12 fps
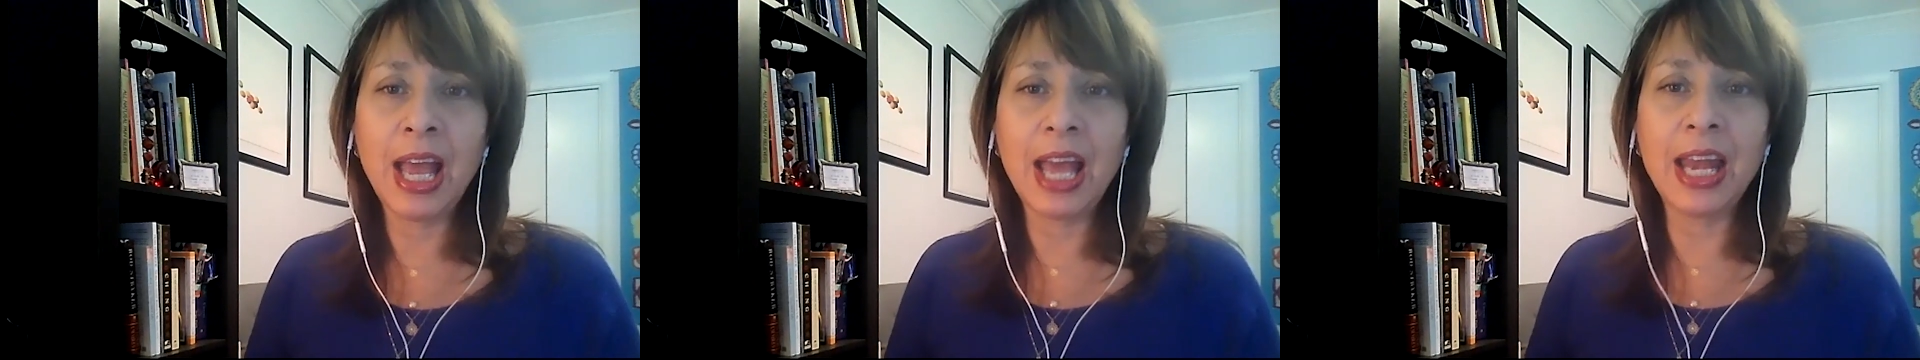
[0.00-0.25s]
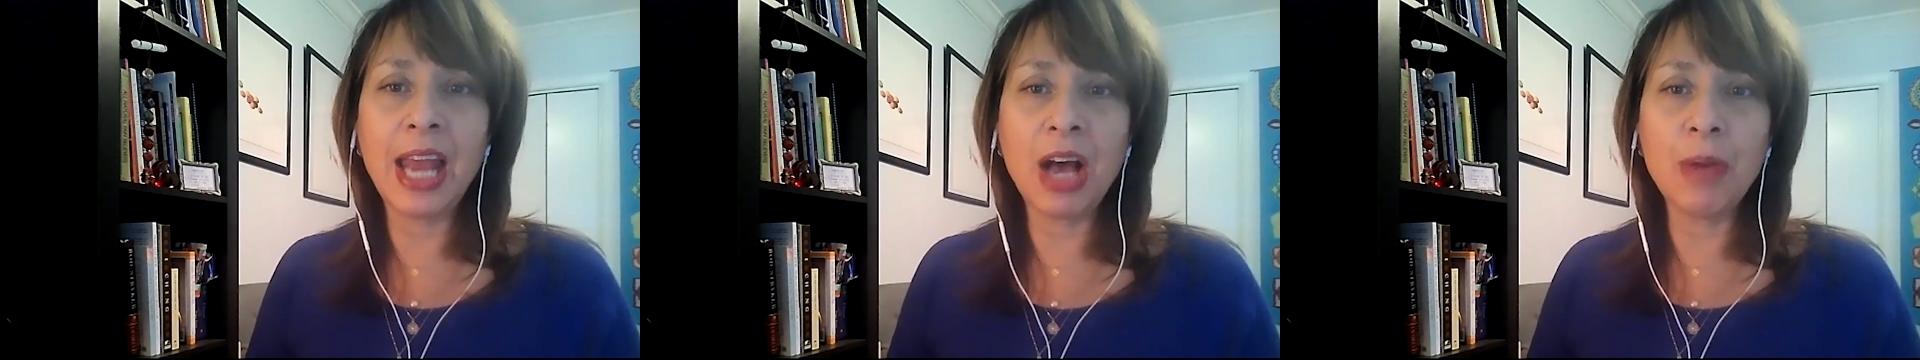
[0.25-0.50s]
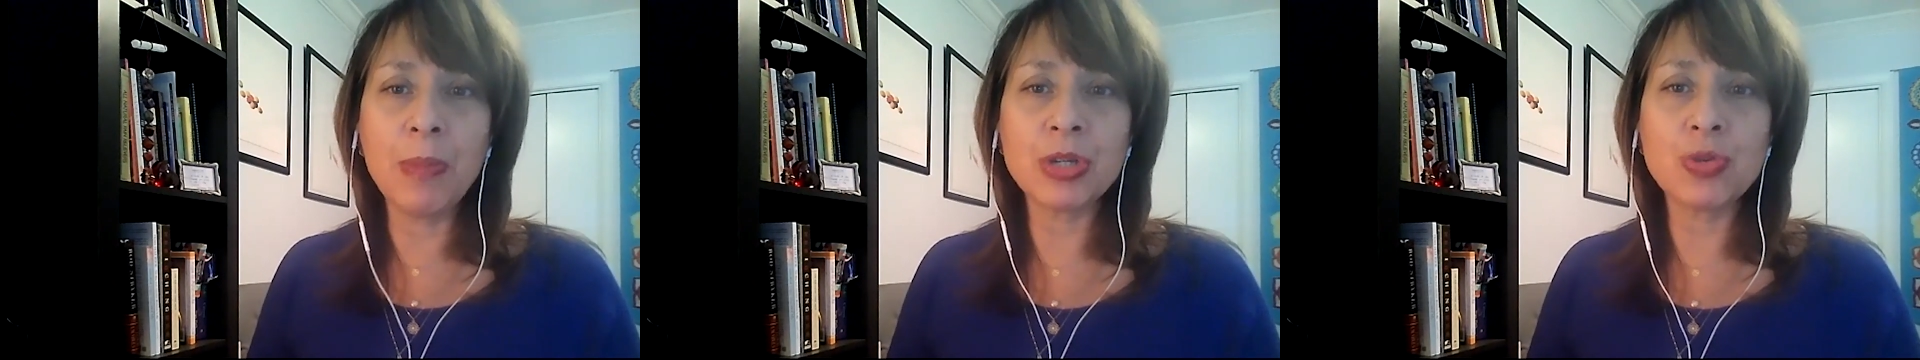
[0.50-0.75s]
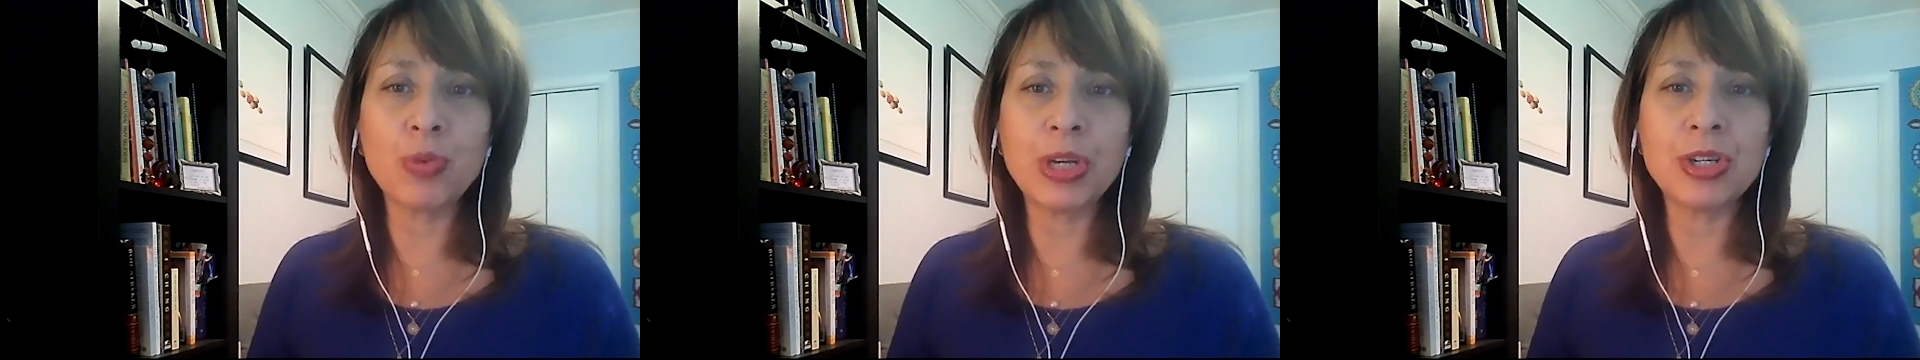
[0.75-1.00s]
and how
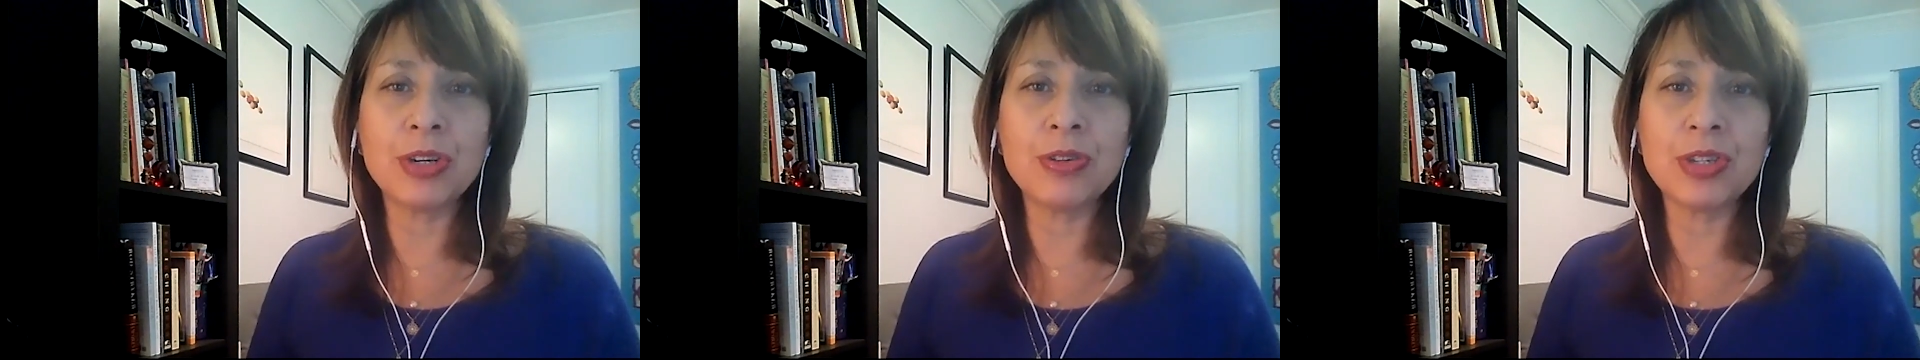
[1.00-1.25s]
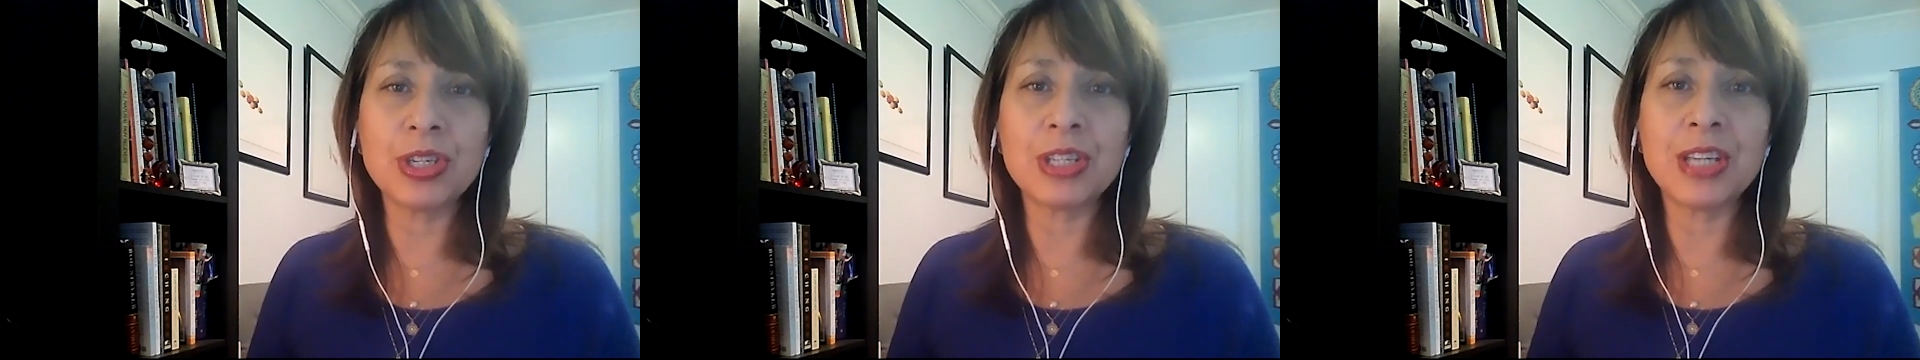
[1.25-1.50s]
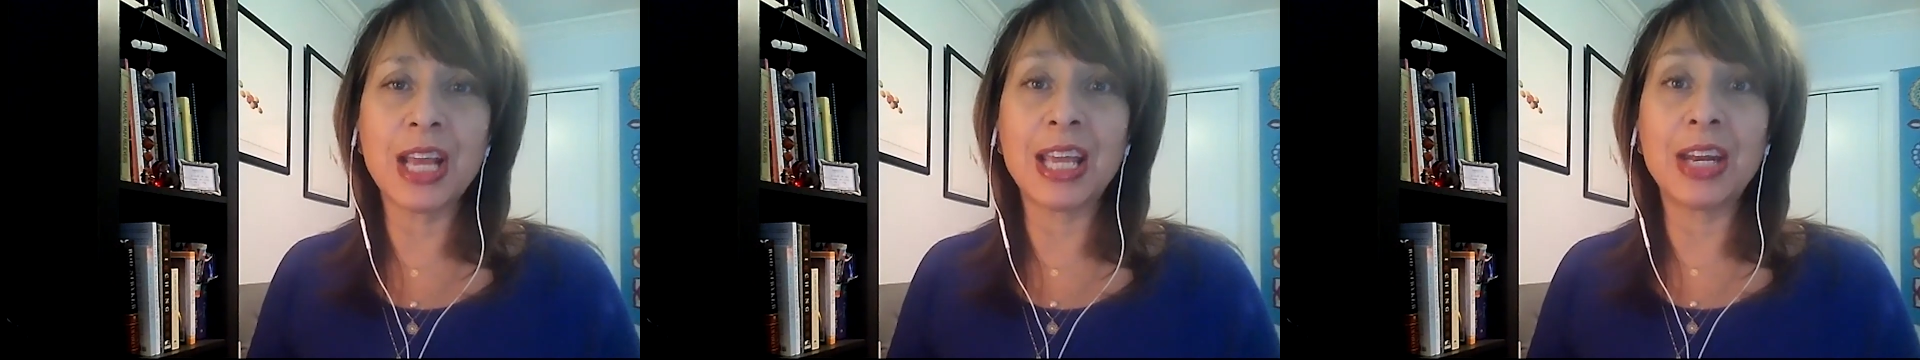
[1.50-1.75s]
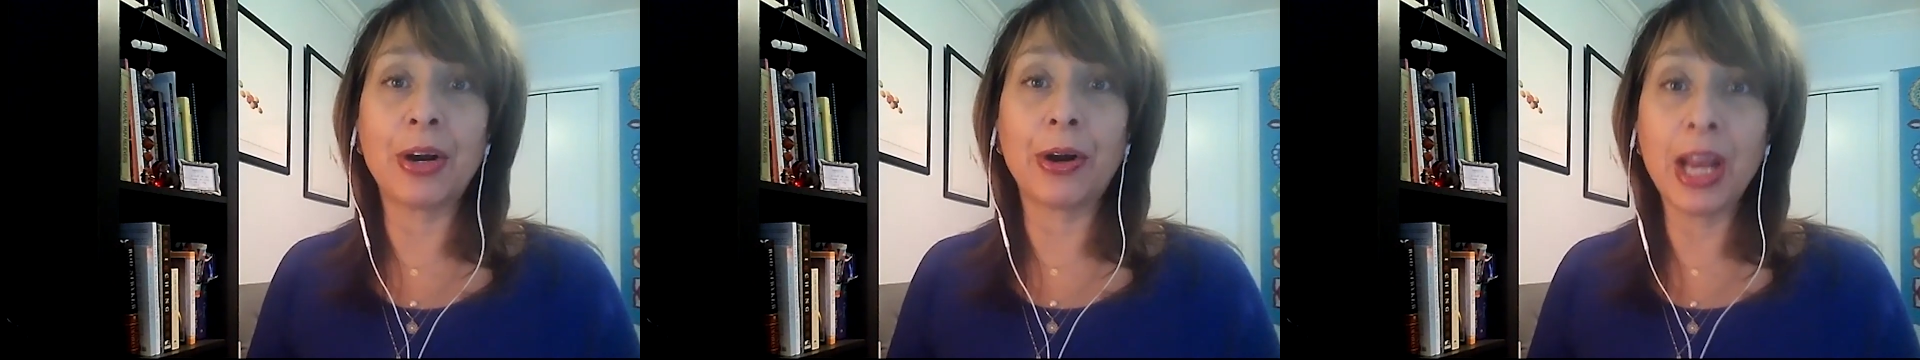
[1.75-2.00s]
much we choose to stay
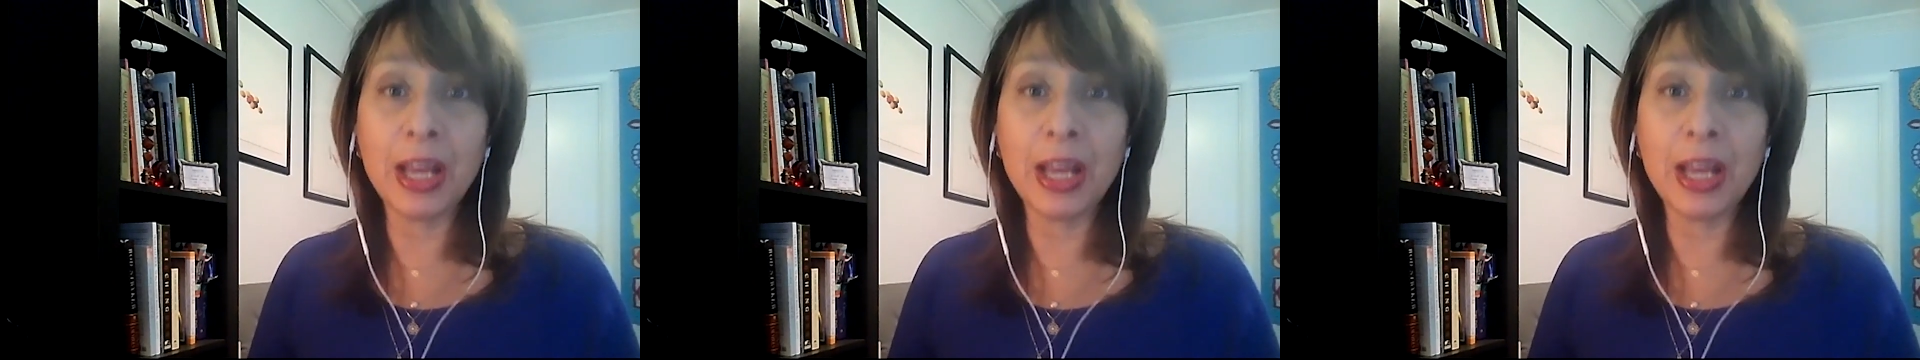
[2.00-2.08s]
in our